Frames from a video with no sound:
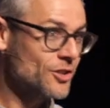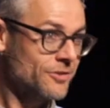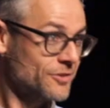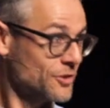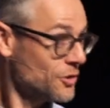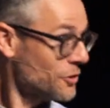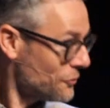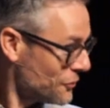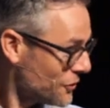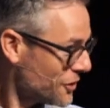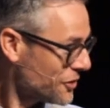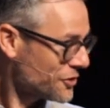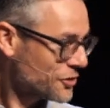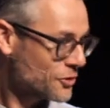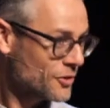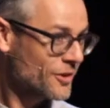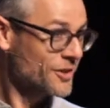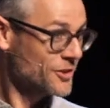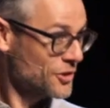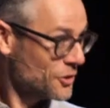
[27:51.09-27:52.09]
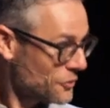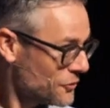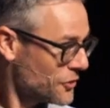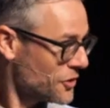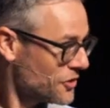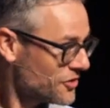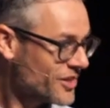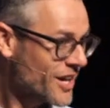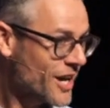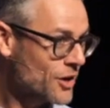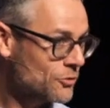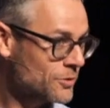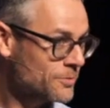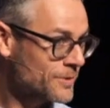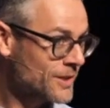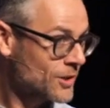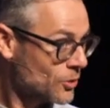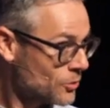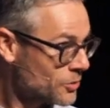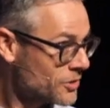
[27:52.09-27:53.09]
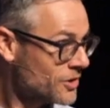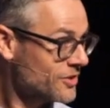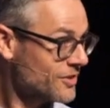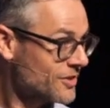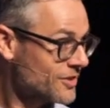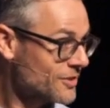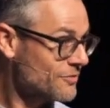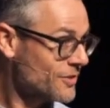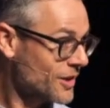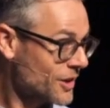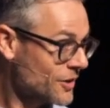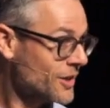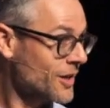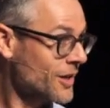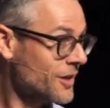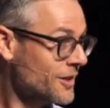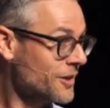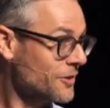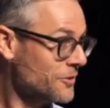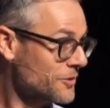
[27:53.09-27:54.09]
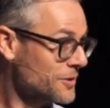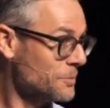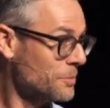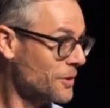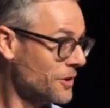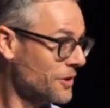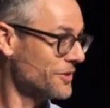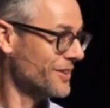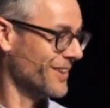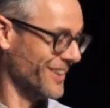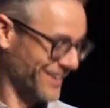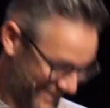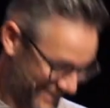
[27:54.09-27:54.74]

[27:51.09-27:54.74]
Your first thought would be, oh, this is a very unhealthy person,